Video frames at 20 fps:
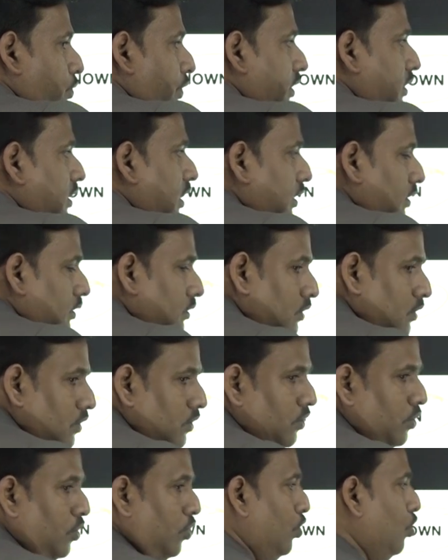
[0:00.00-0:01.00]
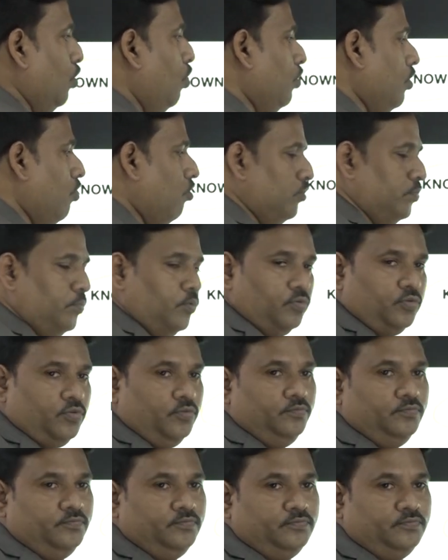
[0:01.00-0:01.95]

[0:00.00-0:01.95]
with the known output